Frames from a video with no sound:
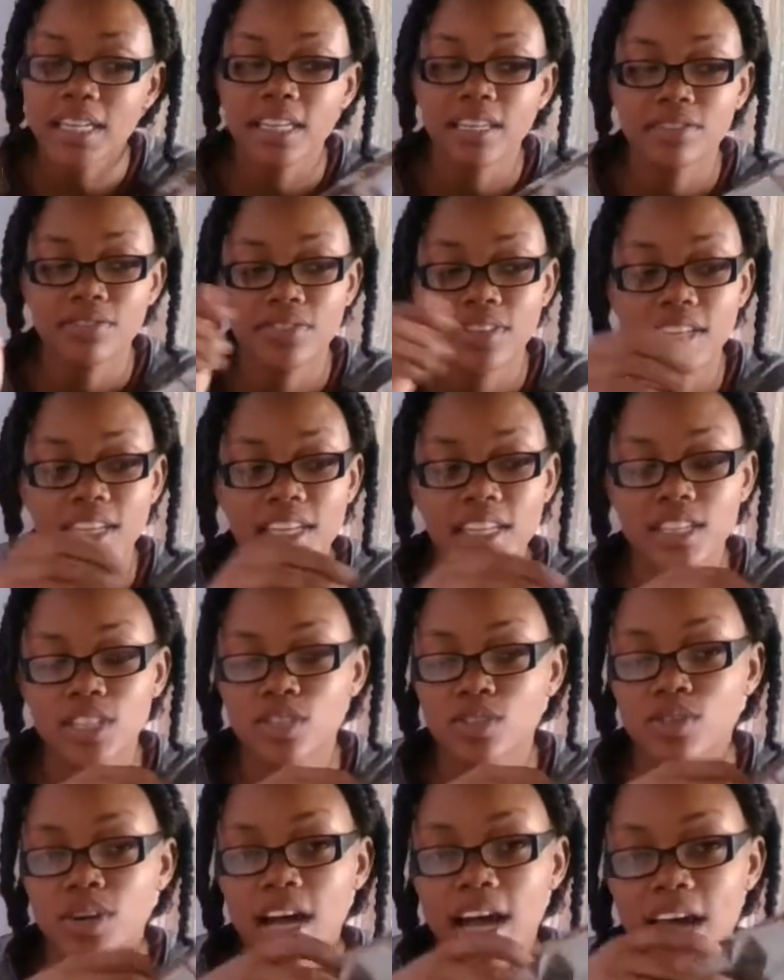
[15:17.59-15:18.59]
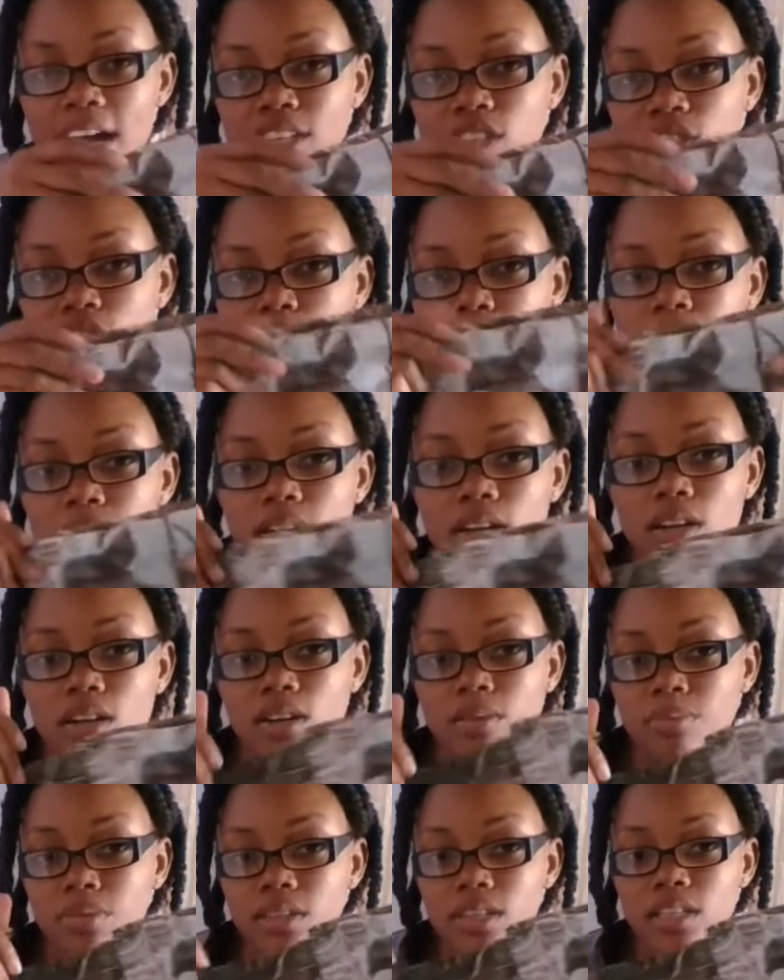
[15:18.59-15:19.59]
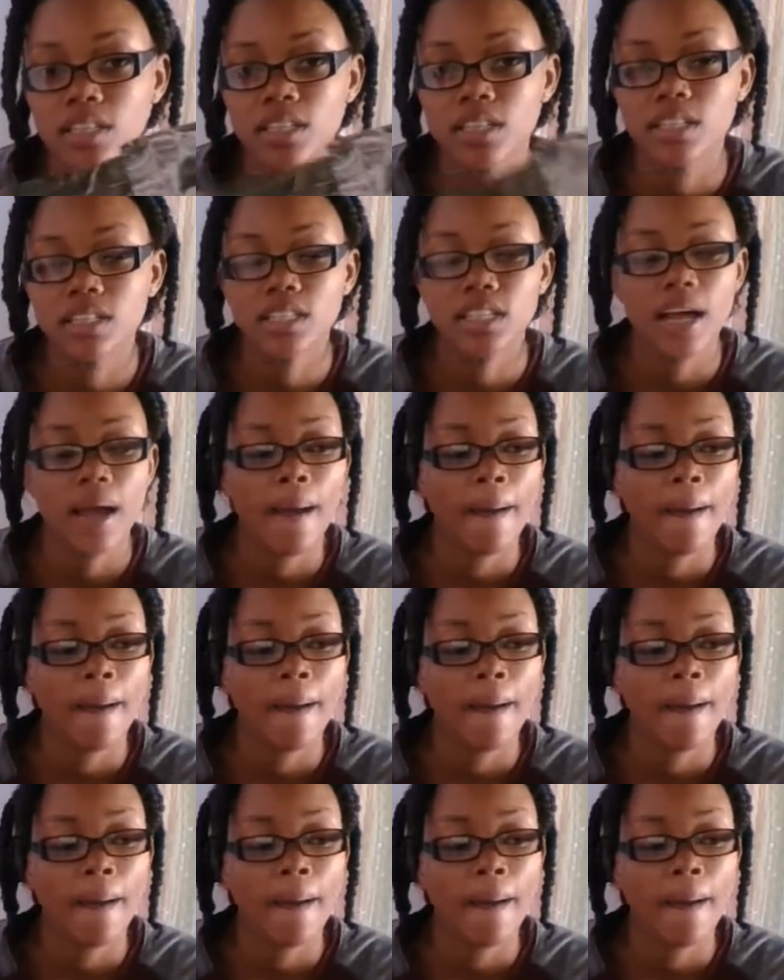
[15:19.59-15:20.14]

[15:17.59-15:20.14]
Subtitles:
and I forget. So I just made a couple of these.